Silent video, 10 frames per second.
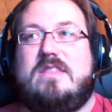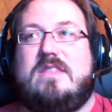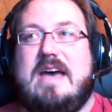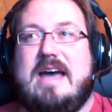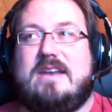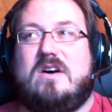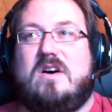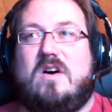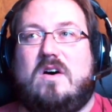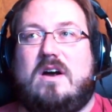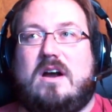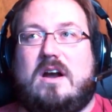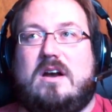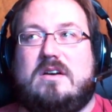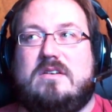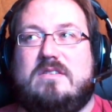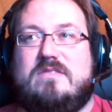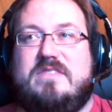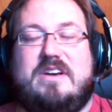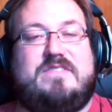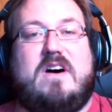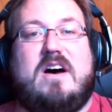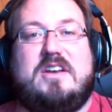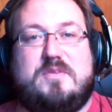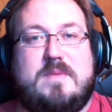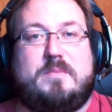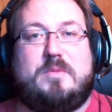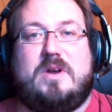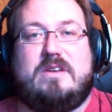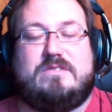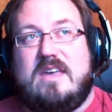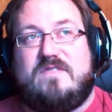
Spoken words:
that are very fond memories.